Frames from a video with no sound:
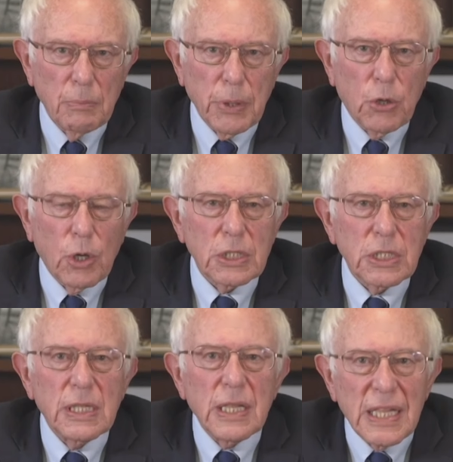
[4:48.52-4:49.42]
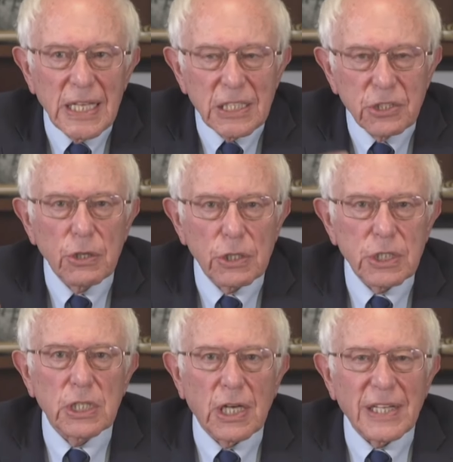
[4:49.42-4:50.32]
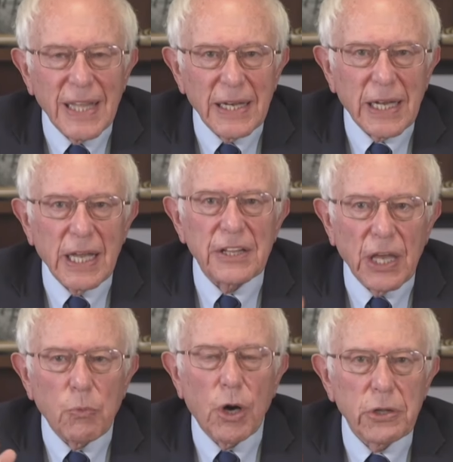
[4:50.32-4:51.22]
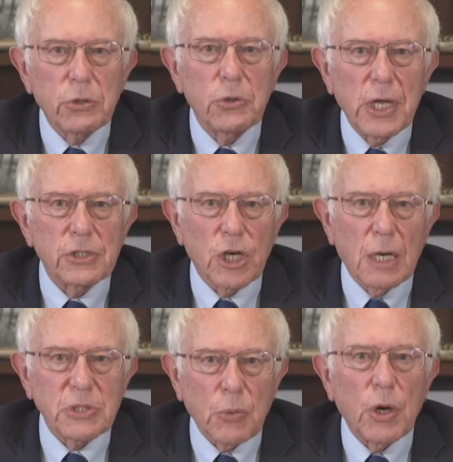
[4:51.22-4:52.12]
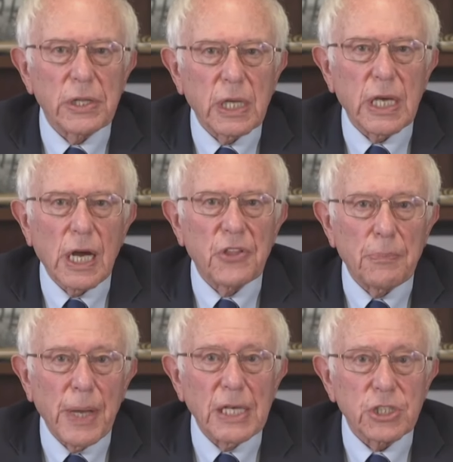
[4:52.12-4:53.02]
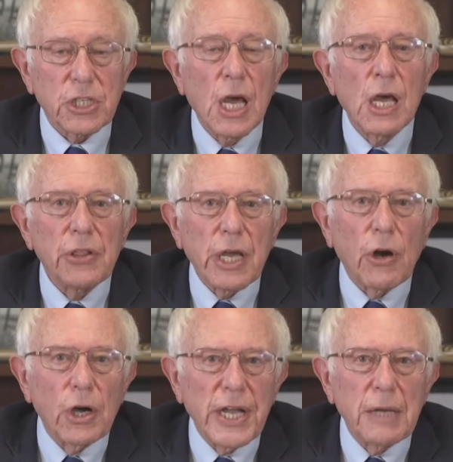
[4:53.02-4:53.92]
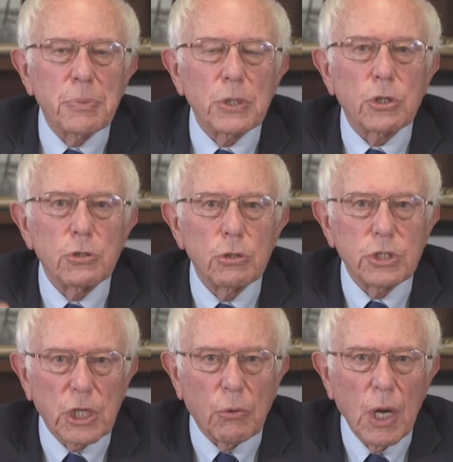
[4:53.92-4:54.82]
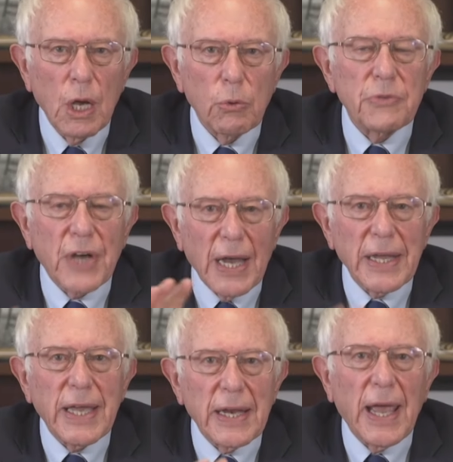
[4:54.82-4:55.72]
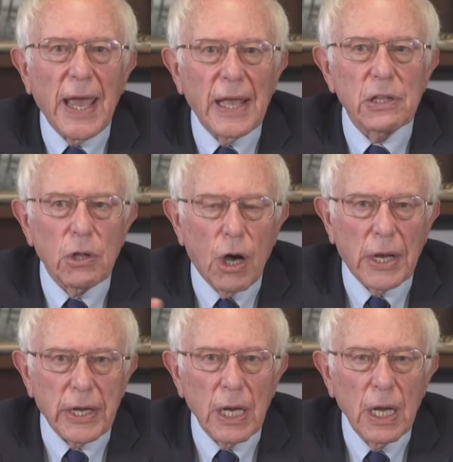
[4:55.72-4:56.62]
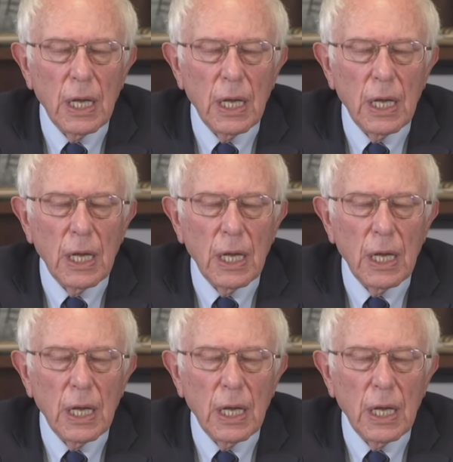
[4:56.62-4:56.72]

because these nurses are dedicated. They want to do their jobs, they want to take care of their patients. They're unable to do so. We've got to get a handle on it.